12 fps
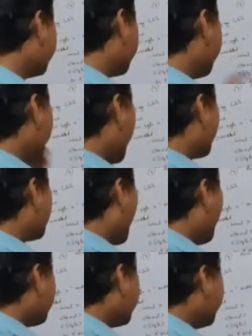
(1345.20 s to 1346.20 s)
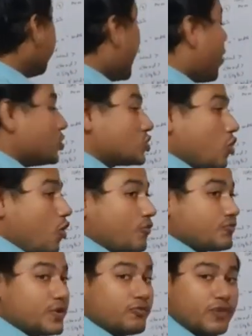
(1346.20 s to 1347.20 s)
layouts
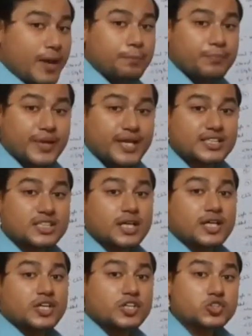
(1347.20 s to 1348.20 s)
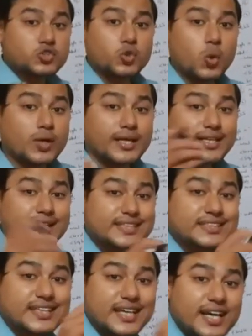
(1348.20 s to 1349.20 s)
of the web page is stored in
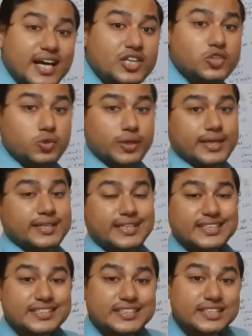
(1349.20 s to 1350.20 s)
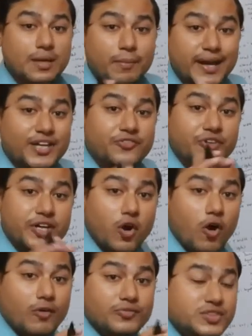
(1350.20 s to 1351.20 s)
a single unit. This is the benefit
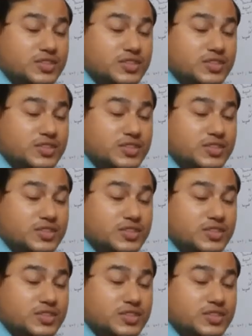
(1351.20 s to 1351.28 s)
of